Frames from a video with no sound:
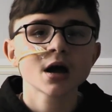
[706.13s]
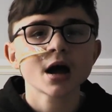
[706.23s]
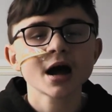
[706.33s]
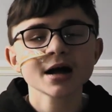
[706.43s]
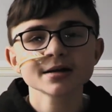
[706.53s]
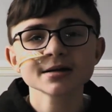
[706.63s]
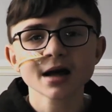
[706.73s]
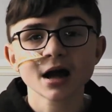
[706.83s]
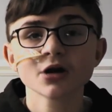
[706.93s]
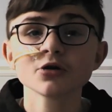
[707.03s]
And
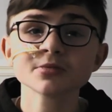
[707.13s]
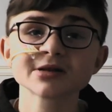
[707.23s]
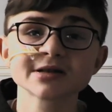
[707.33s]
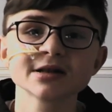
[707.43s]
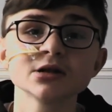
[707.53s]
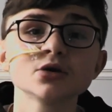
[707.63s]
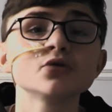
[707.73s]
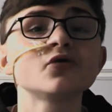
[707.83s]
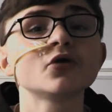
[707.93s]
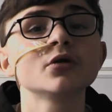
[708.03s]
I hope to see you
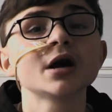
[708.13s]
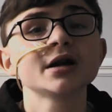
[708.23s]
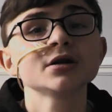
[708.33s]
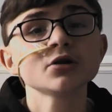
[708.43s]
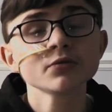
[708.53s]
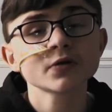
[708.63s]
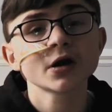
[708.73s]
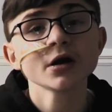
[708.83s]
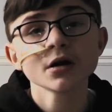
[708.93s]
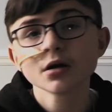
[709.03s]
for
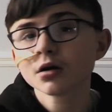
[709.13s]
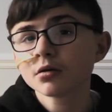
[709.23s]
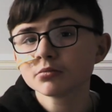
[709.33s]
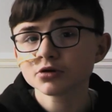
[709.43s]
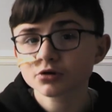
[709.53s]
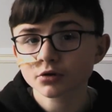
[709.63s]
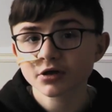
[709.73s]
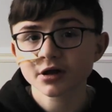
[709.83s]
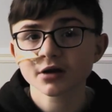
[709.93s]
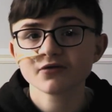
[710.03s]
another musical
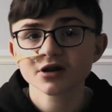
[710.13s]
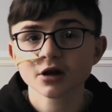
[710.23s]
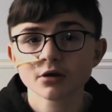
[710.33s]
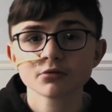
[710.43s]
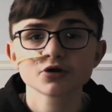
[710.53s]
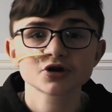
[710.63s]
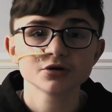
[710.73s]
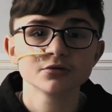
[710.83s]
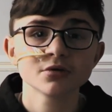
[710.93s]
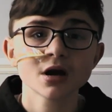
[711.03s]
theatre video
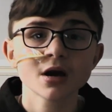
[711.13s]
soon.